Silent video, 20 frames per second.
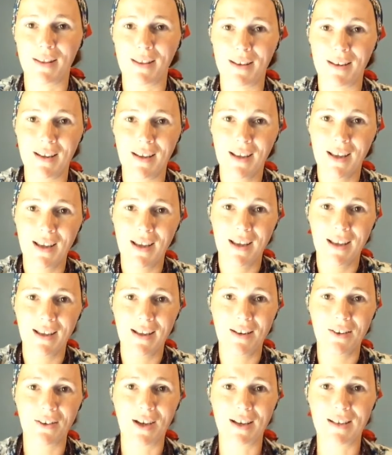And,
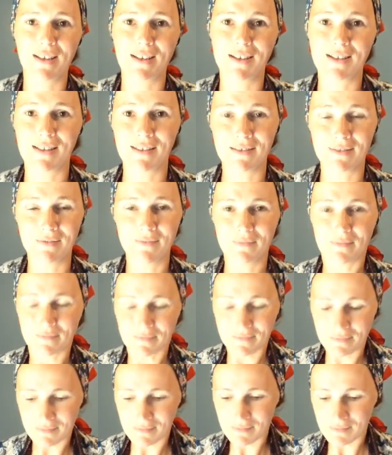you know, God doesn't
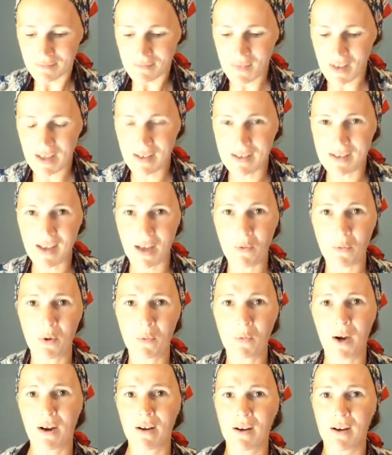say one
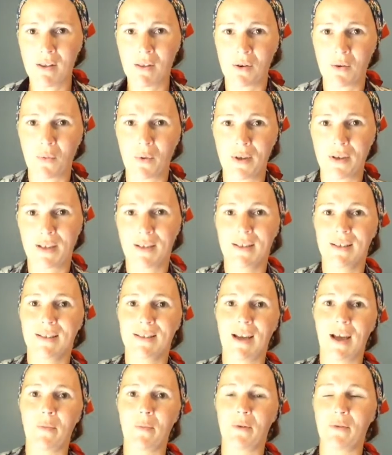way or another what
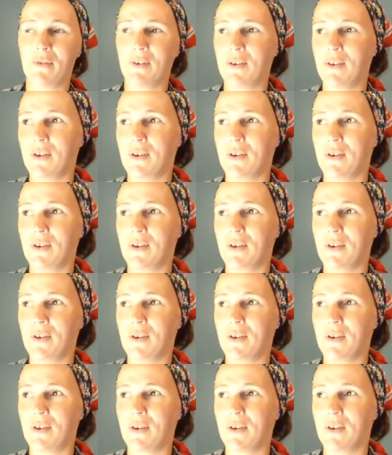type of